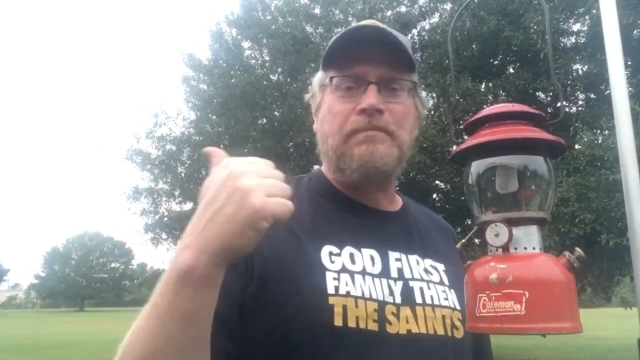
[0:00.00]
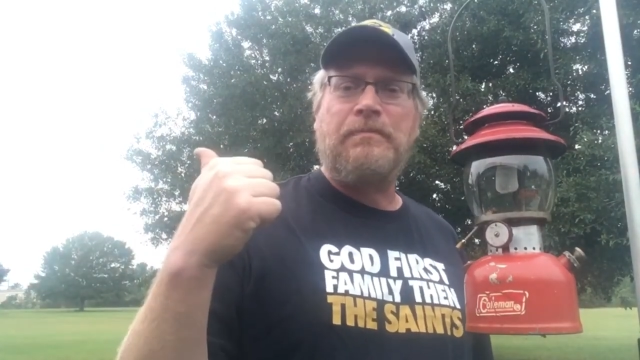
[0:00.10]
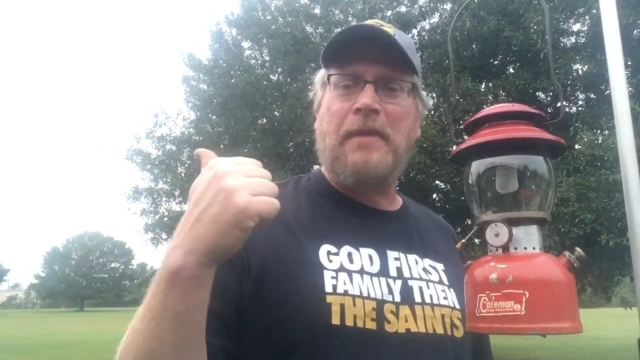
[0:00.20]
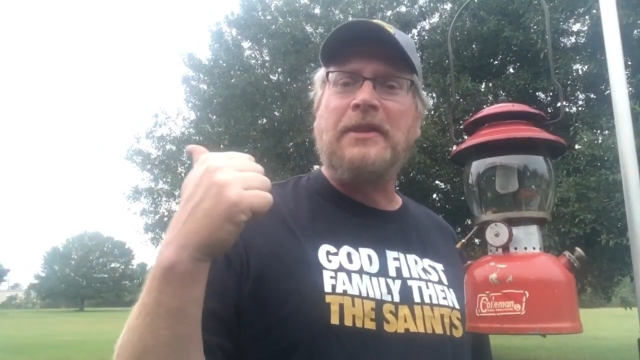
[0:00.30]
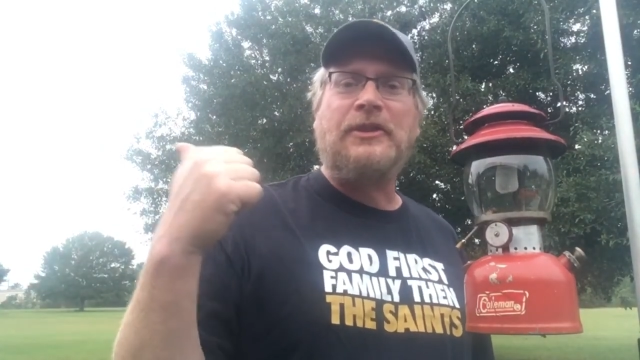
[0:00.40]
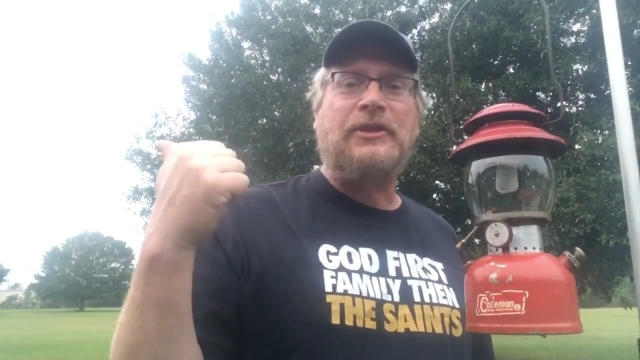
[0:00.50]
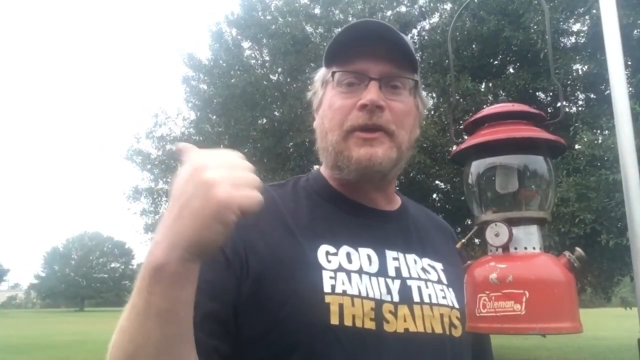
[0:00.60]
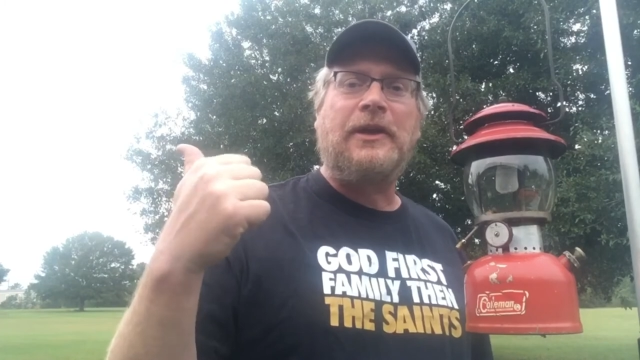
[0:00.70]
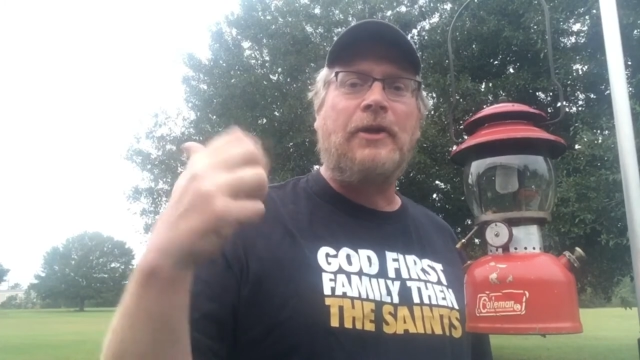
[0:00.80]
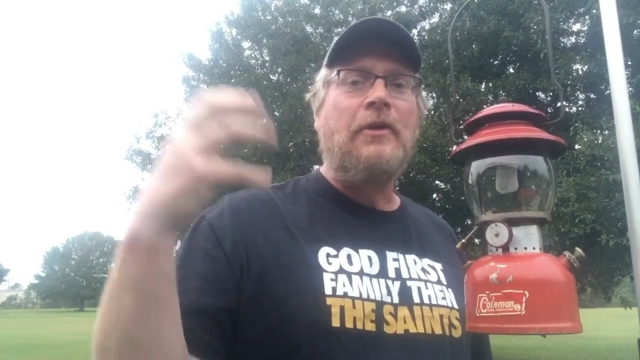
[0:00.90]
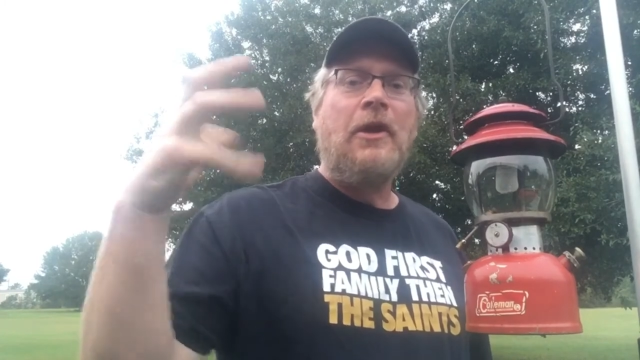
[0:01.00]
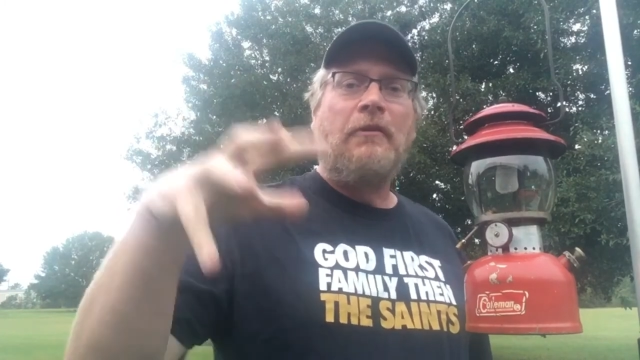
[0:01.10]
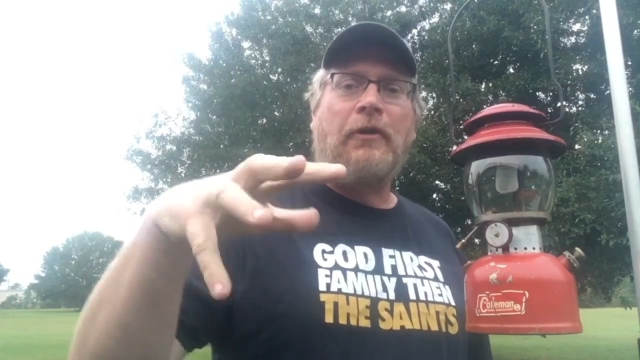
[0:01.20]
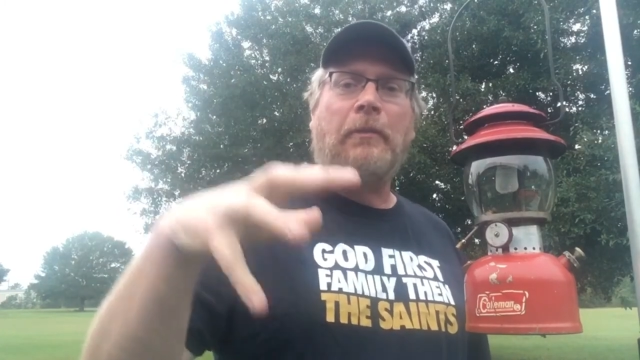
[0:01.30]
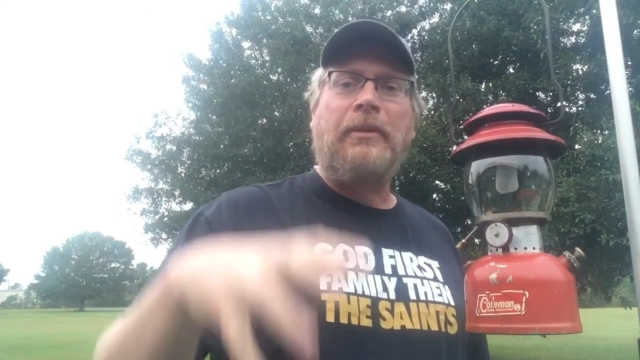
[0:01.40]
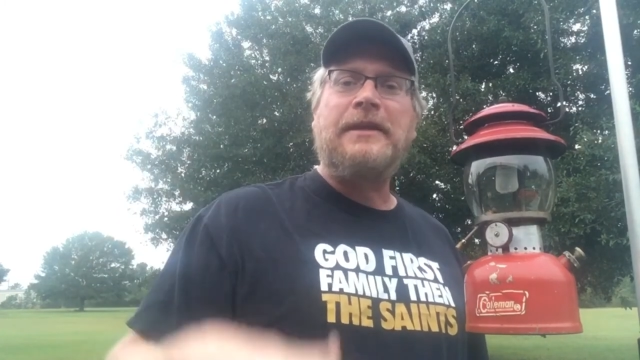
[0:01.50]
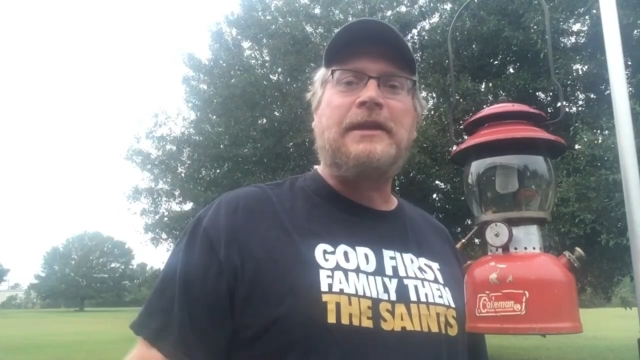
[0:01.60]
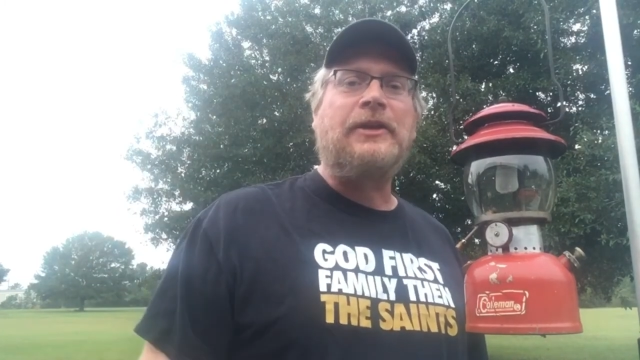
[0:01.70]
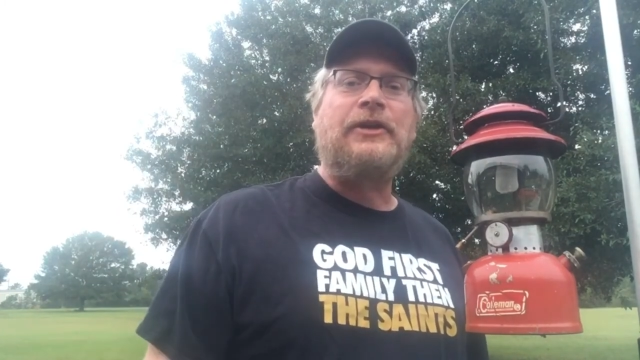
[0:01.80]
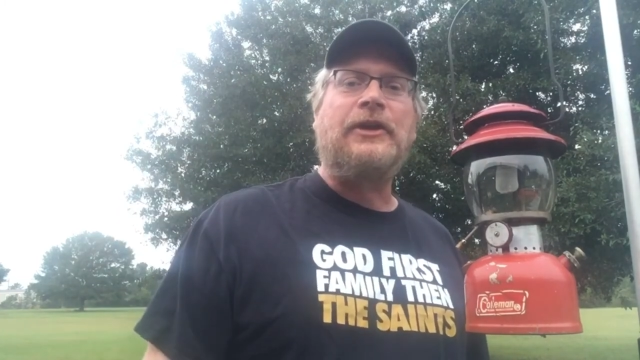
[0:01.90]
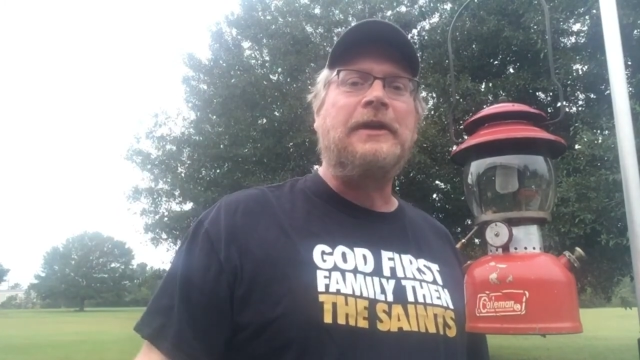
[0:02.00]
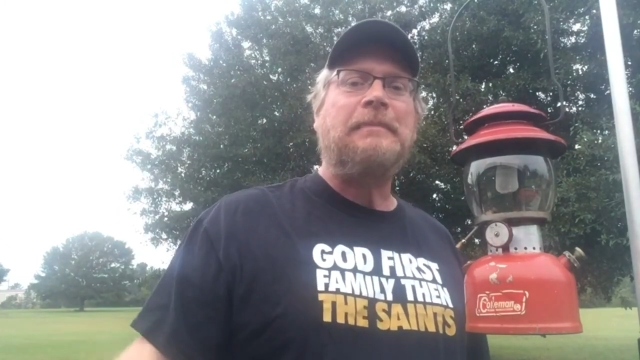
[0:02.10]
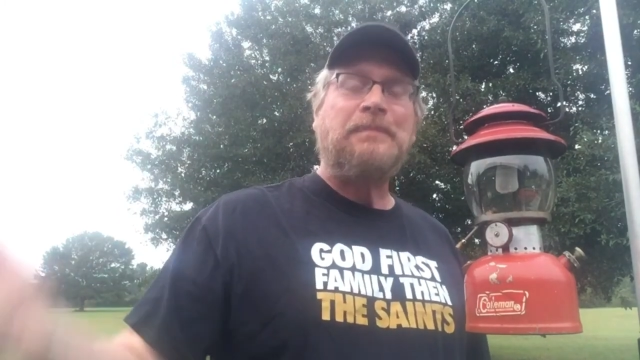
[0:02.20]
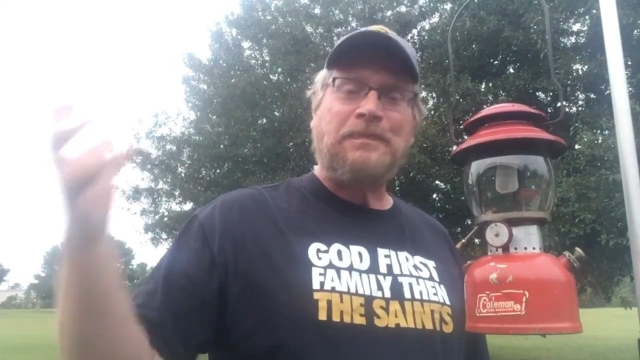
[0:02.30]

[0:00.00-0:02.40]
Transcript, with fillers: month or so ago for a brisket cook,